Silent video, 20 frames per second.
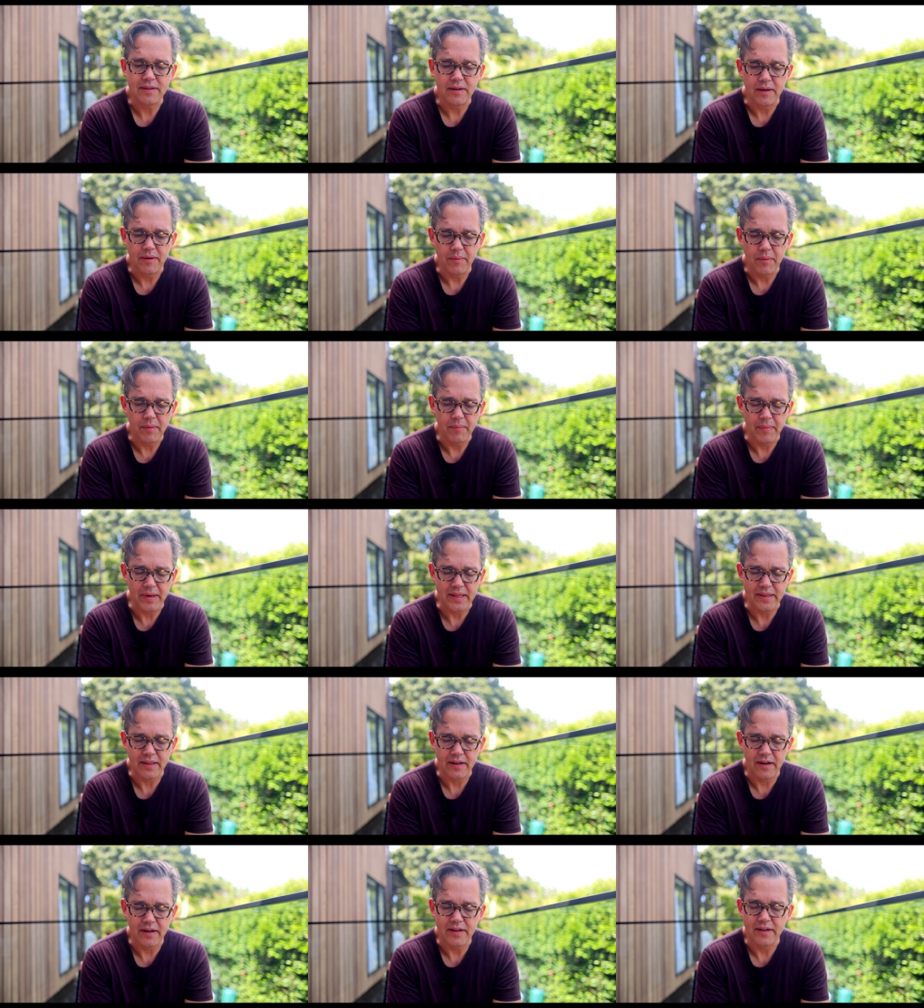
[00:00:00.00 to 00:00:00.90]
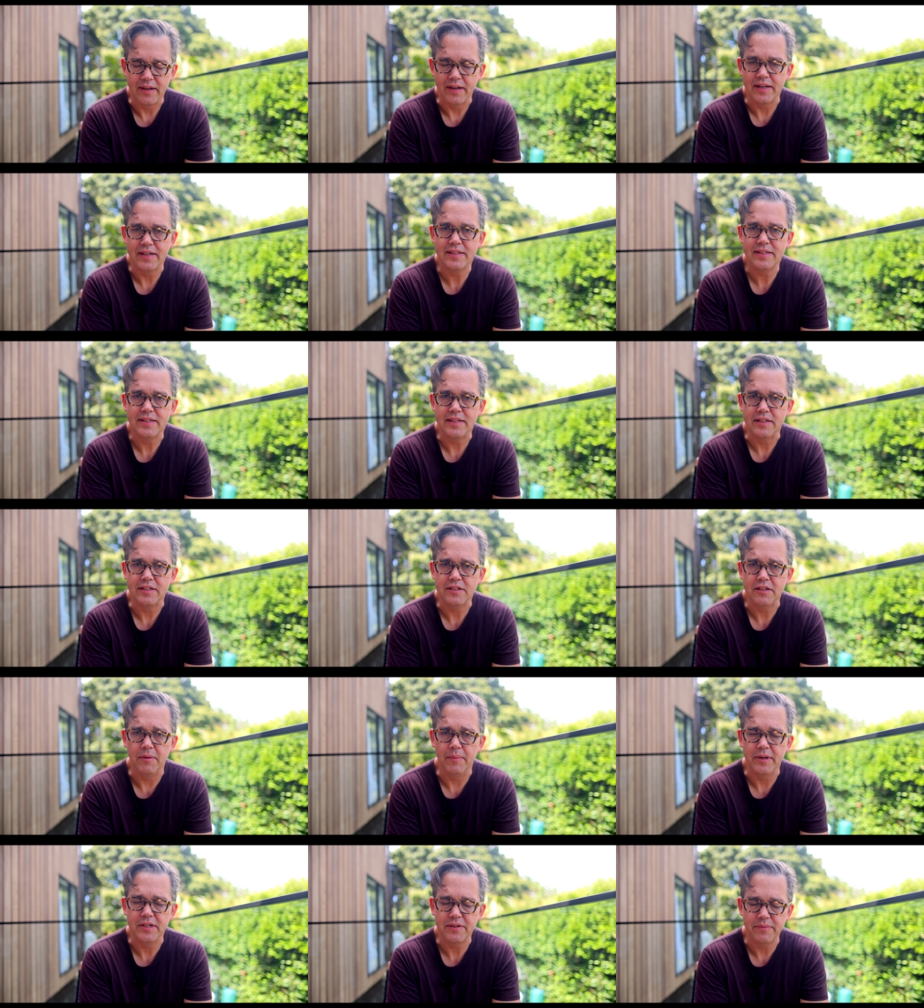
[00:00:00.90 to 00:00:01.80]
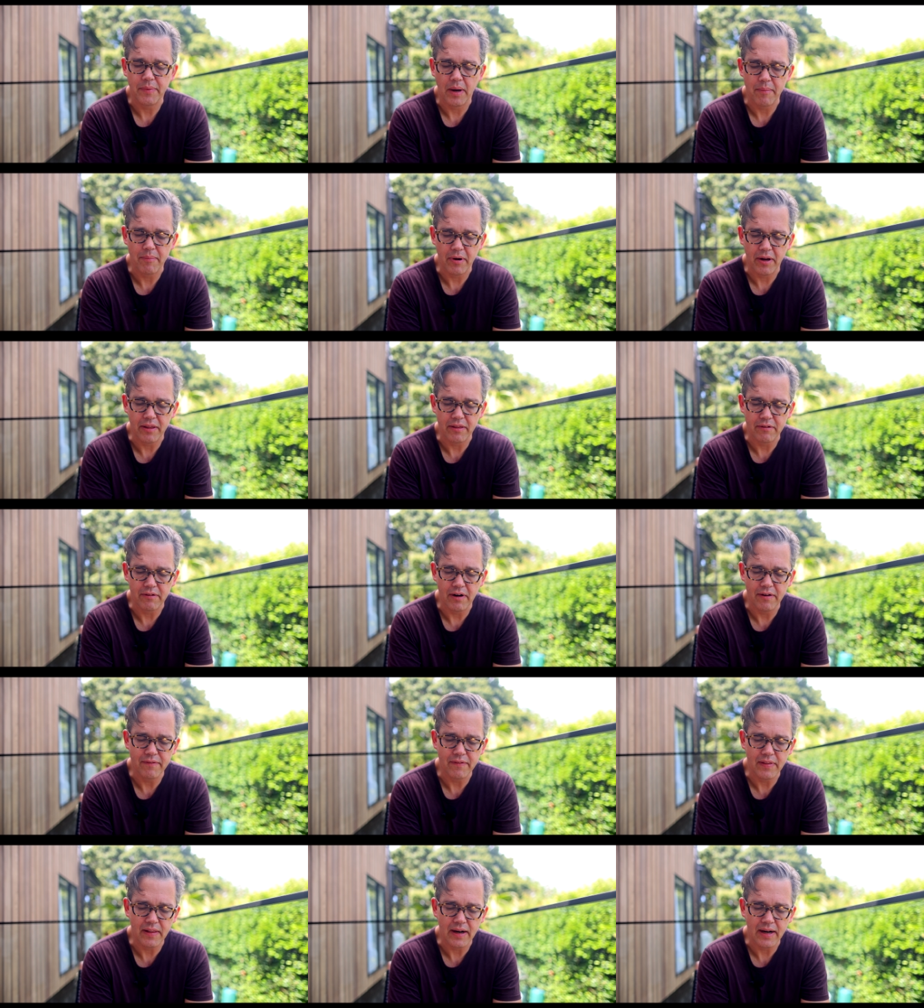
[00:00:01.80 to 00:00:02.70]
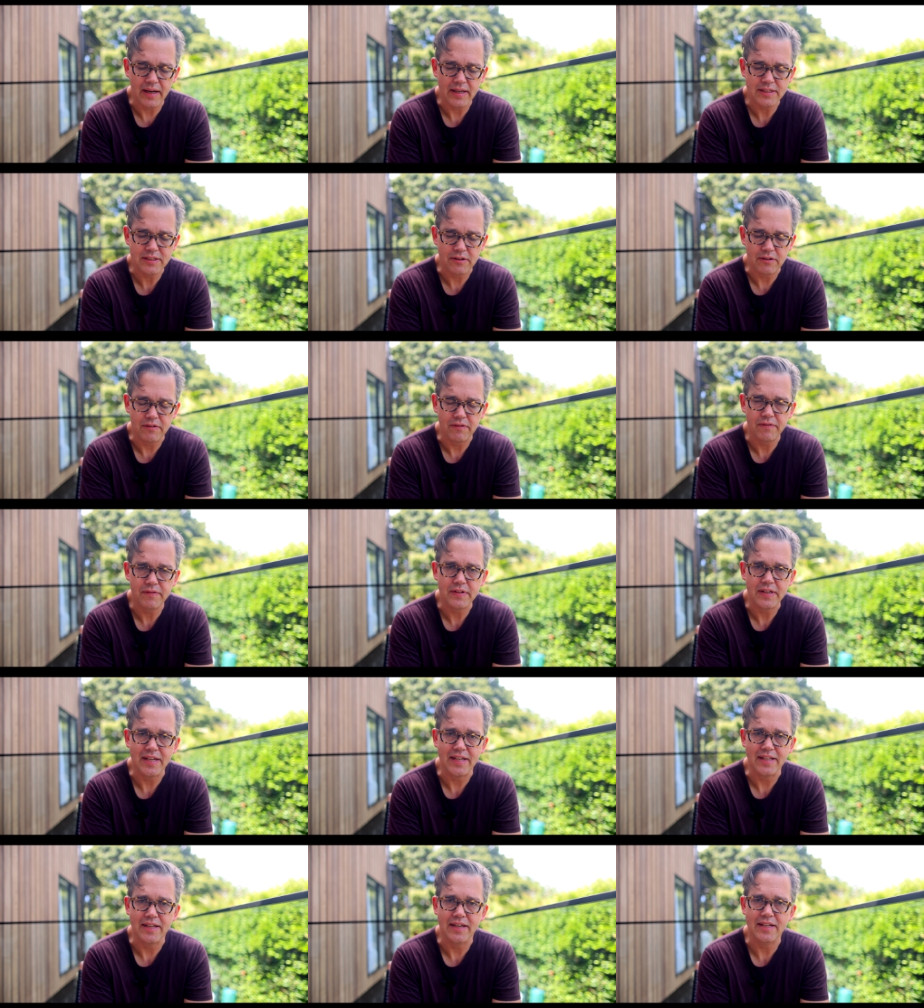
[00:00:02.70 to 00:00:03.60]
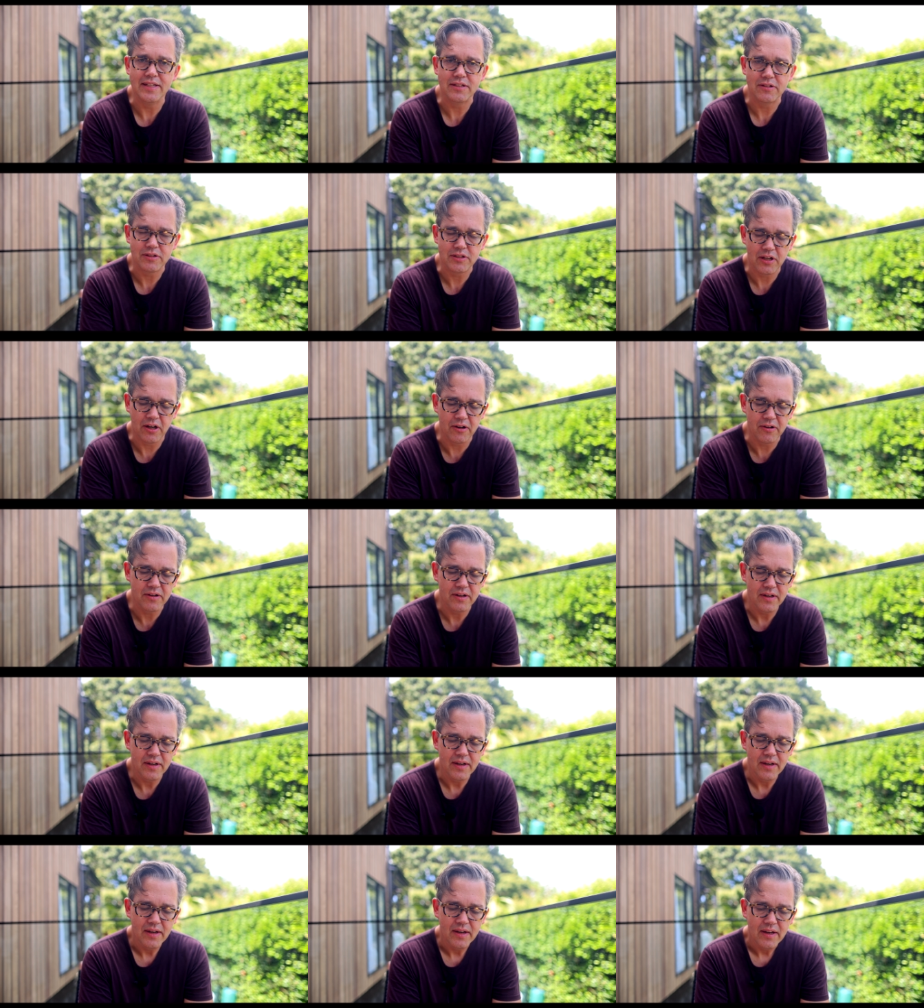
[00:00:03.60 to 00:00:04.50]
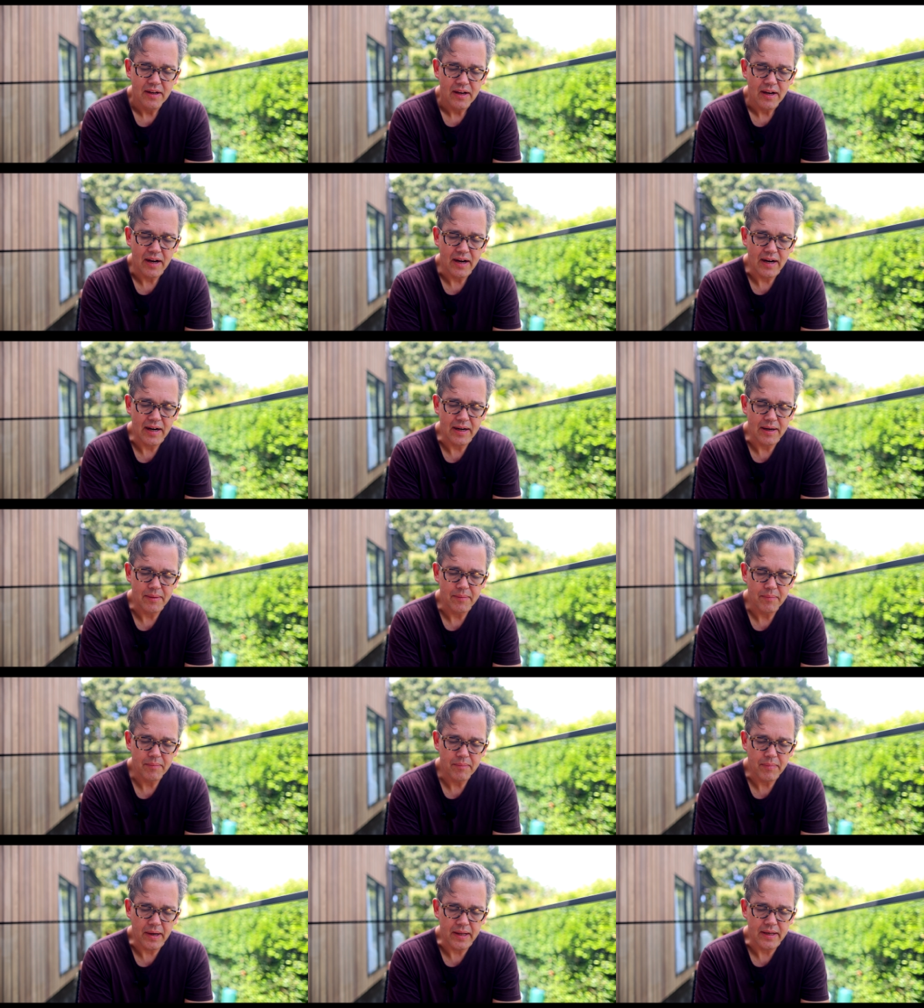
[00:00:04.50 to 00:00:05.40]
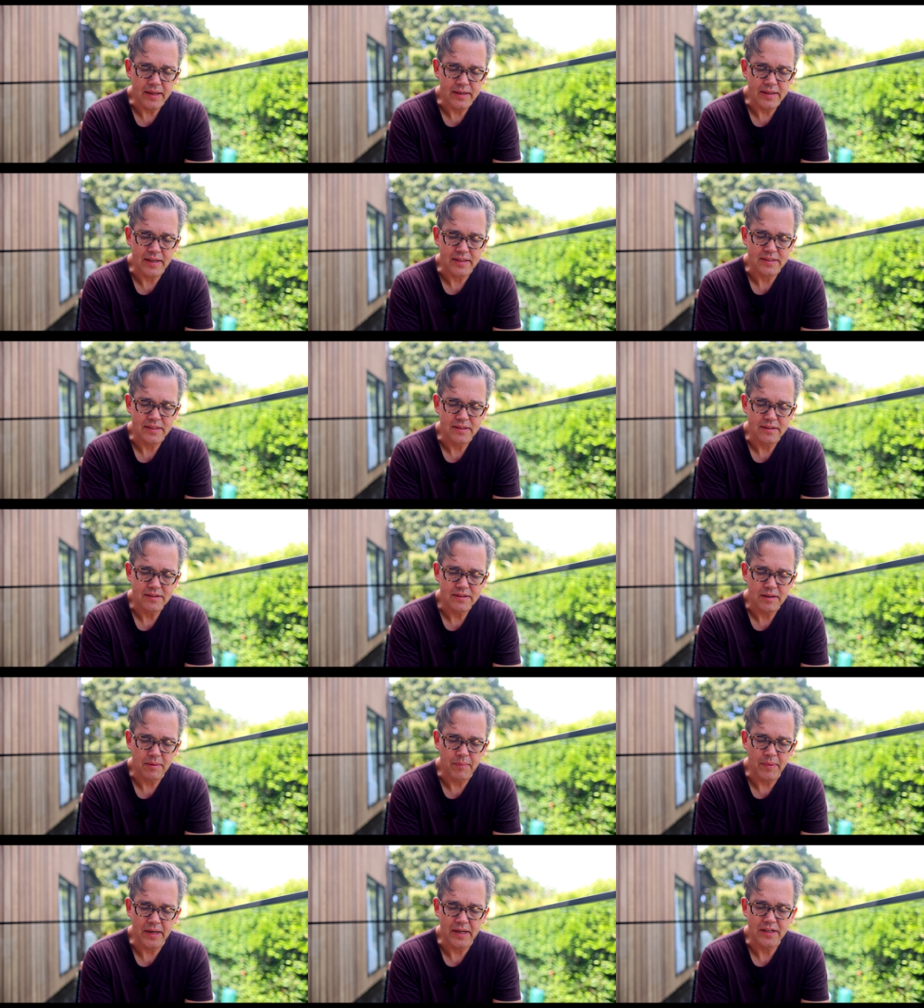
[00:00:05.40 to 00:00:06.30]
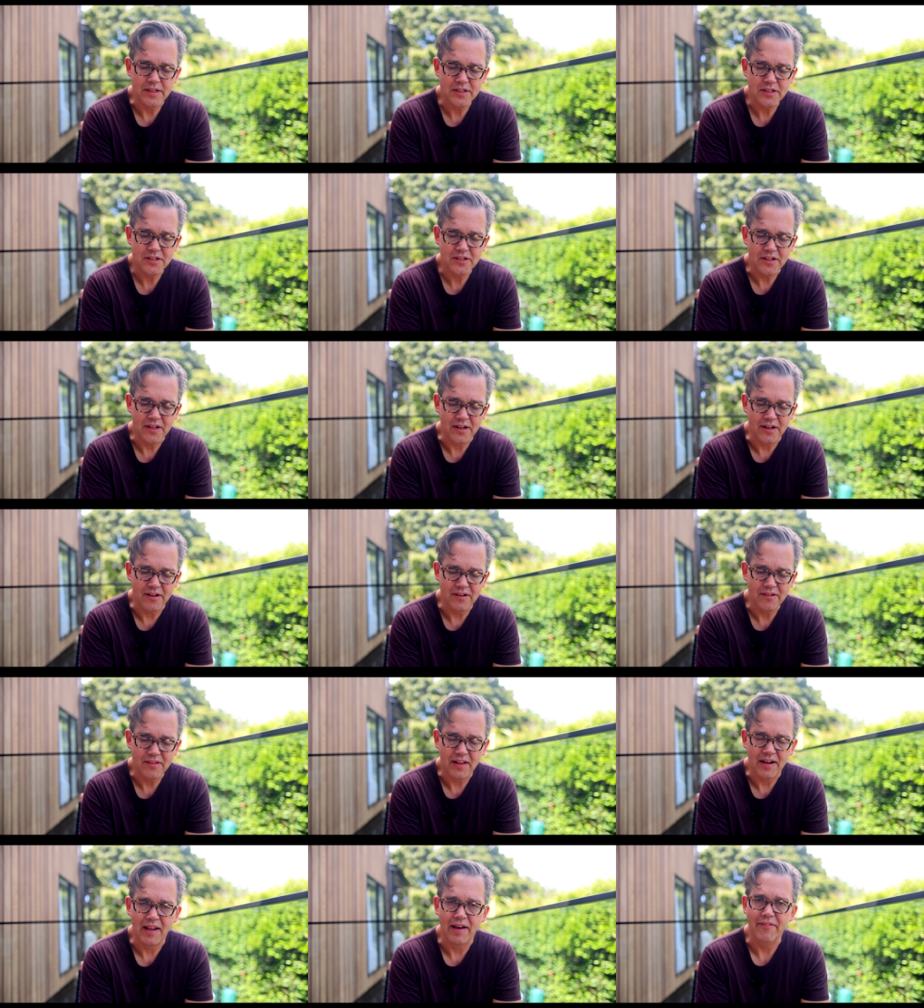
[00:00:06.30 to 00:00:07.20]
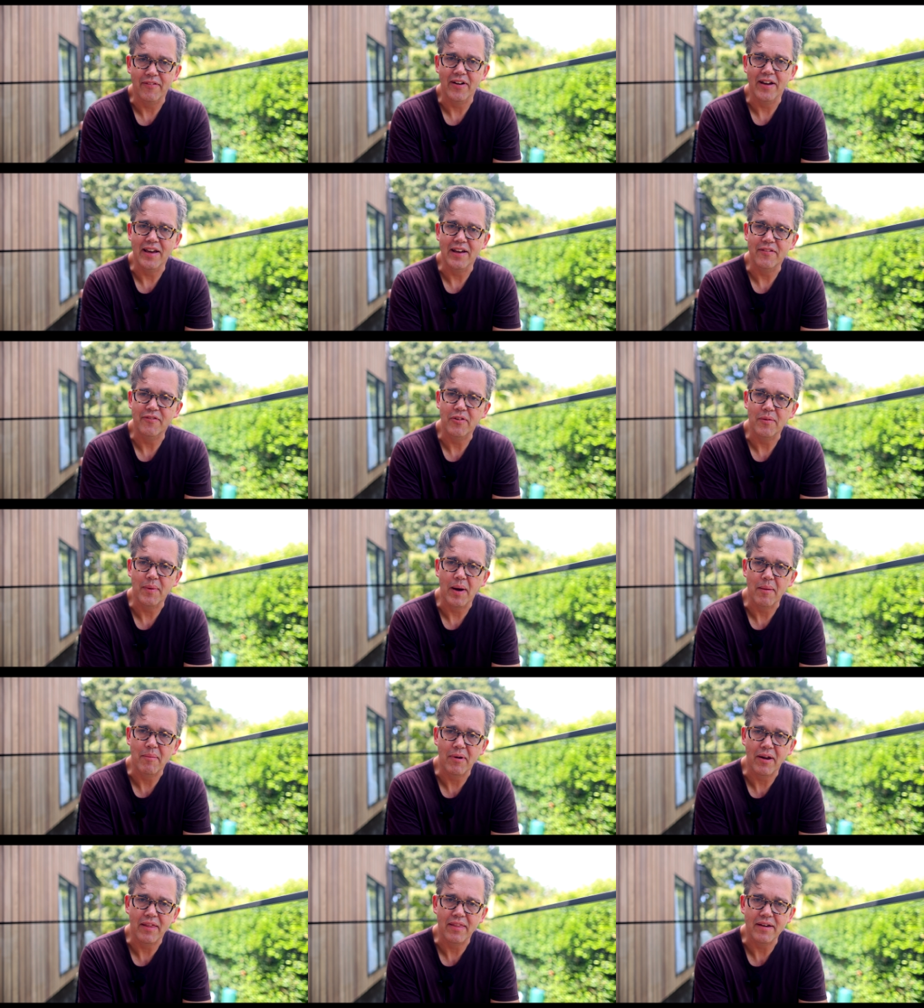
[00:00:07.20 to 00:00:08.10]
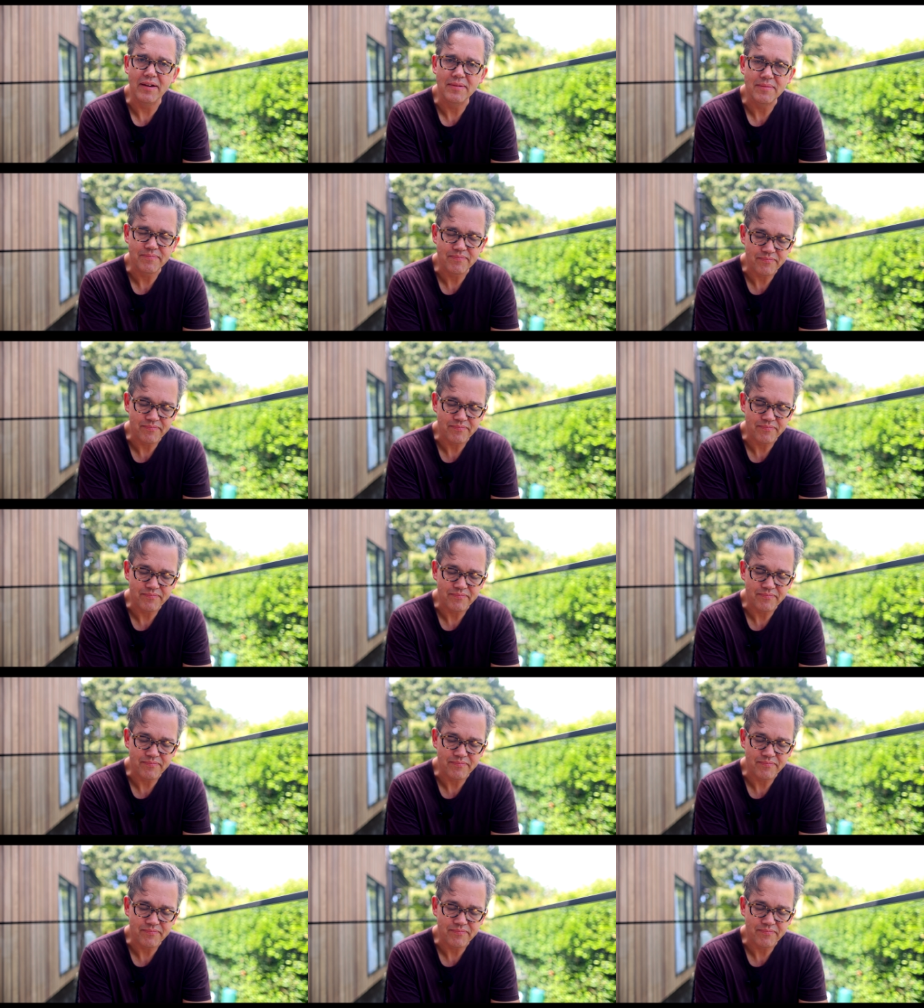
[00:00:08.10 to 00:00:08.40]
It meant that I didn't get to see so much of my brother over the last sort of 10 years or so, but it doesn't diminish, you know, the love I had for my brother.